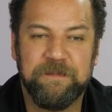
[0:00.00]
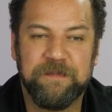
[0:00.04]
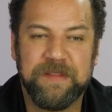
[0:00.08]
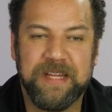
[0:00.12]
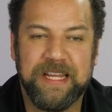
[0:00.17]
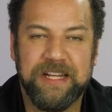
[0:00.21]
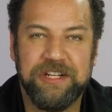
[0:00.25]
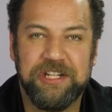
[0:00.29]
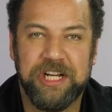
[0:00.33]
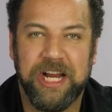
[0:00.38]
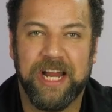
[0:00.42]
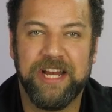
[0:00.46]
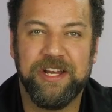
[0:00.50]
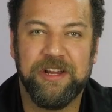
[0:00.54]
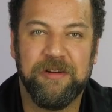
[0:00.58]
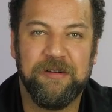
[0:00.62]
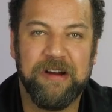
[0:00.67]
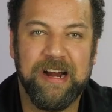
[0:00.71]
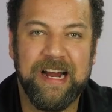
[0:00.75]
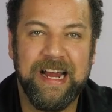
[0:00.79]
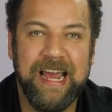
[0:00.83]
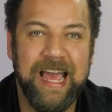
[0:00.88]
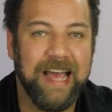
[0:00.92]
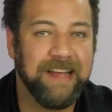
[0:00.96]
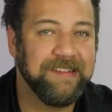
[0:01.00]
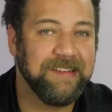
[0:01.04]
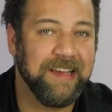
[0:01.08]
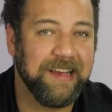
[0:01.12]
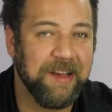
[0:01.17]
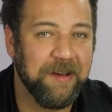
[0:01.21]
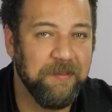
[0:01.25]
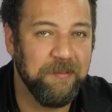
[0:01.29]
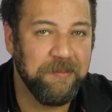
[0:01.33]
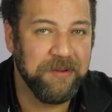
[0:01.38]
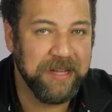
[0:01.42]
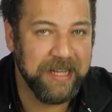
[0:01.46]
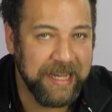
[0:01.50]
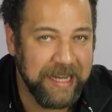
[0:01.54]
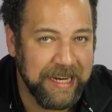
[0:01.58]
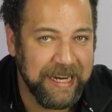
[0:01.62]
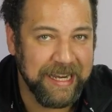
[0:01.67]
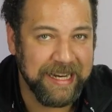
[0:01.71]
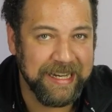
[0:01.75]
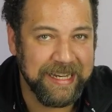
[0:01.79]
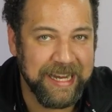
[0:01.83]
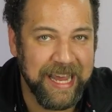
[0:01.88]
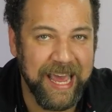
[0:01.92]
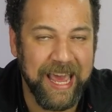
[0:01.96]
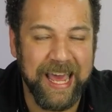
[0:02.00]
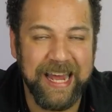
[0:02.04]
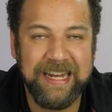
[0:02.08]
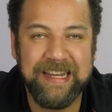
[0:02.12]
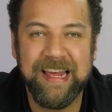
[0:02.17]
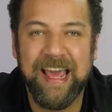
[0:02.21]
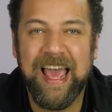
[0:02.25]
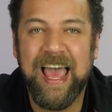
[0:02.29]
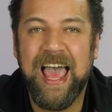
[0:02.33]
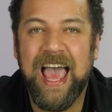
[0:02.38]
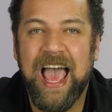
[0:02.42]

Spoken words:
January hasn't completed yet.